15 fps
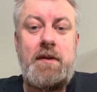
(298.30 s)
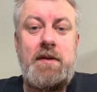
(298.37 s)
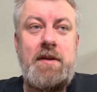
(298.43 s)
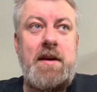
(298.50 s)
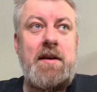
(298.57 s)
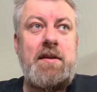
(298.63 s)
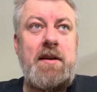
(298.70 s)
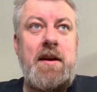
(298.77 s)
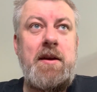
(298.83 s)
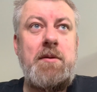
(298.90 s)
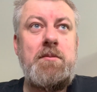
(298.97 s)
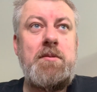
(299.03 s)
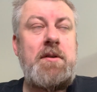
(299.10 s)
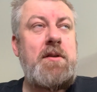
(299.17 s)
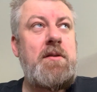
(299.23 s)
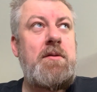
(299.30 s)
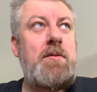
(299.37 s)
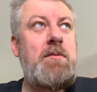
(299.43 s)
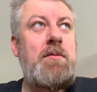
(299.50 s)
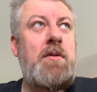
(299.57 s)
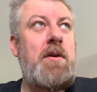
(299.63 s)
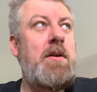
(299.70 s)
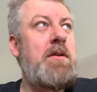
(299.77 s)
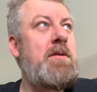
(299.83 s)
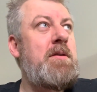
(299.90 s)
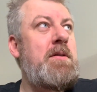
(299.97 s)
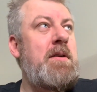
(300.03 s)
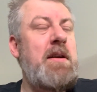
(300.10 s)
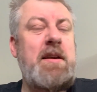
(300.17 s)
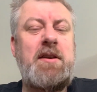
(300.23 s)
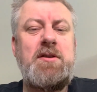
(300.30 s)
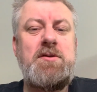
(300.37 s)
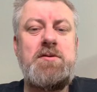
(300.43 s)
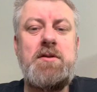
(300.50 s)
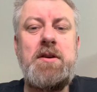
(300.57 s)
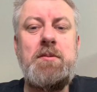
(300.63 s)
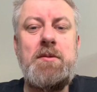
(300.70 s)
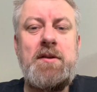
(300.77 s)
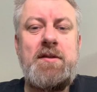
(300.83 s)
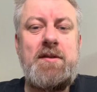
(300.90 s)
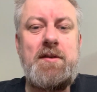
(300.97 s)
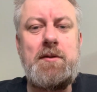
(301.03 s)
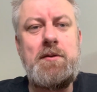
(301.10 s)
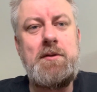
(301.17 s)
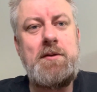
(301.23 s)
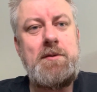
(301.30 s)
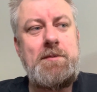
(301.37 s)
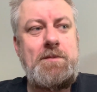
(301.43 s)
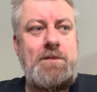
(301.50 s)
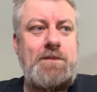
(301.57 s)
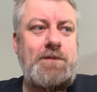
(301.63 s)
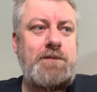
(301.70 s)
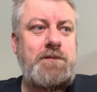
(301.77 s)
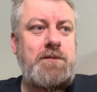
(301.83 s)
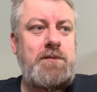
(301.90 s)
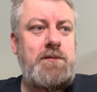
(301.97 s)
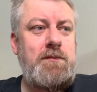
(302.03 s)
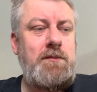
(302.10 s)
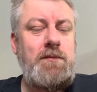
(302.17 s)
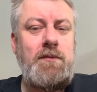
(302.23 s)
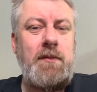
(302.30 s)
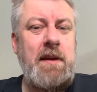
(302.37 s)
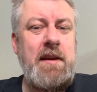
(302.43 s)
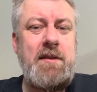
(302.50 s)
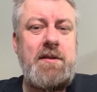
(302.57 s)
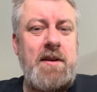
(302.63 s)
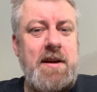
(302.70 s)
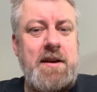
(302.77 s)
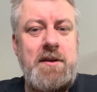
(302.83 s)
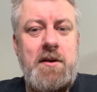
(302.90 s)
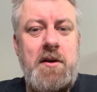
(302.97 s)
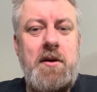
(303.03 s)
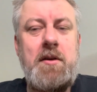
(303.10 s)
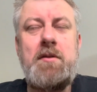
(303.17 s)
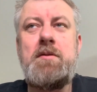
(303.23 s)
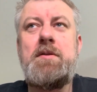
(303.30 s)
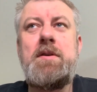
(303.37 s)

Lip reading: they're deemed what? an extremist, or it's like, no,